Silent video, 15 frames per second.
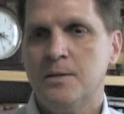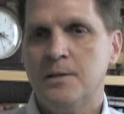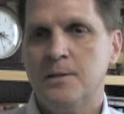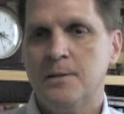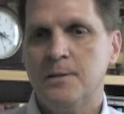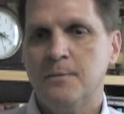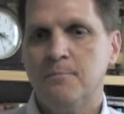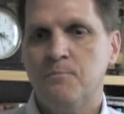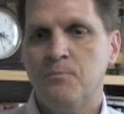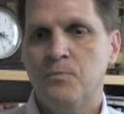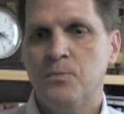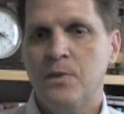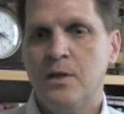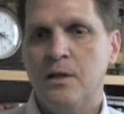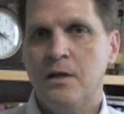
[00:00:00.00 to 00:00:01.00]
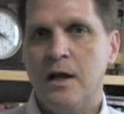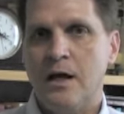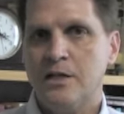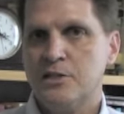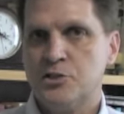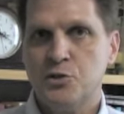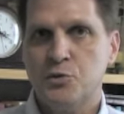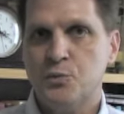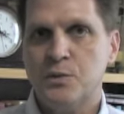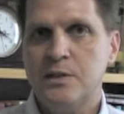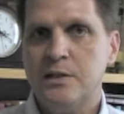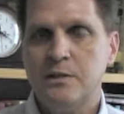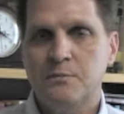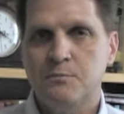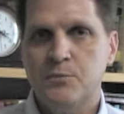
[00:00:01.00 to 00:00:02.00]
I still
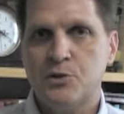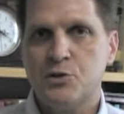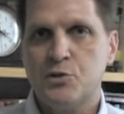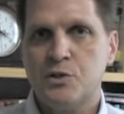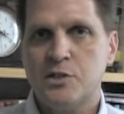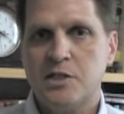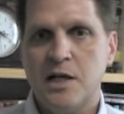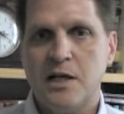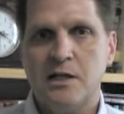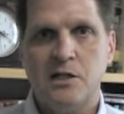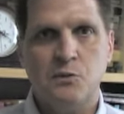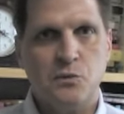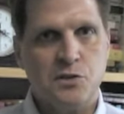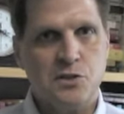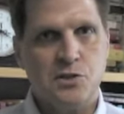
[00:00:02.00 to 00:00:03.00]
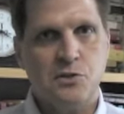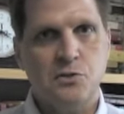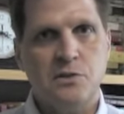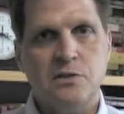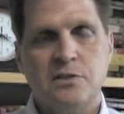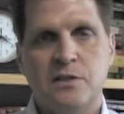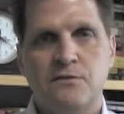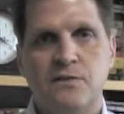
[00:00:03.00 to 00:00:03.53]
read Mere Christianity with students.